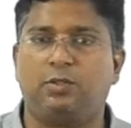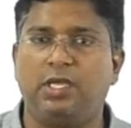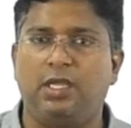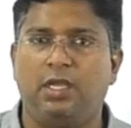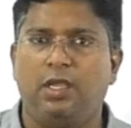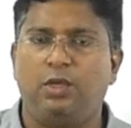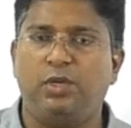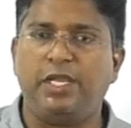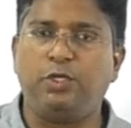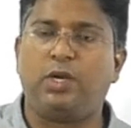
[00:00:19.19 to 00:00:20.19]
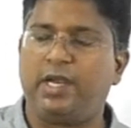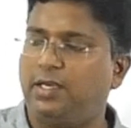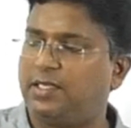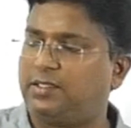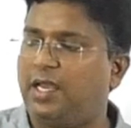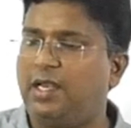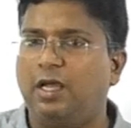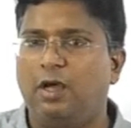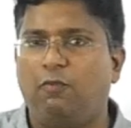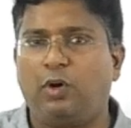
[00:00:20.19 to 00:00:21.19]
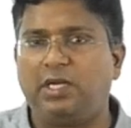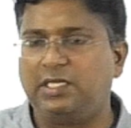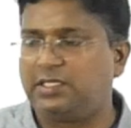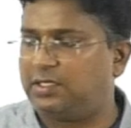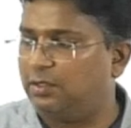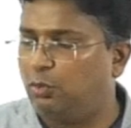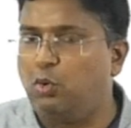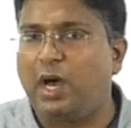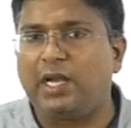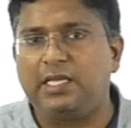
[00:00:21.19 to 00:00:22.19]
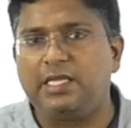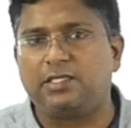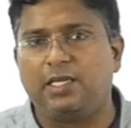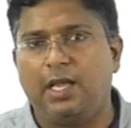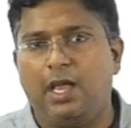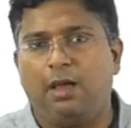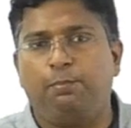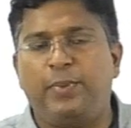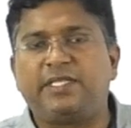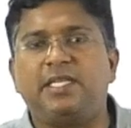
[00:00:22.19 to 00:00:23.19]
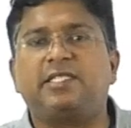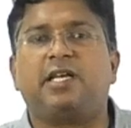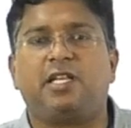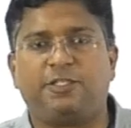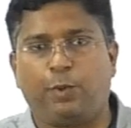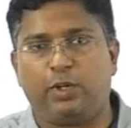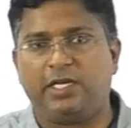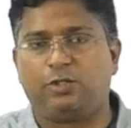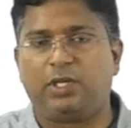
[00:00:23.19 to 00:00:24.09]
Okay, you need to understand what is, who are these business correspondents.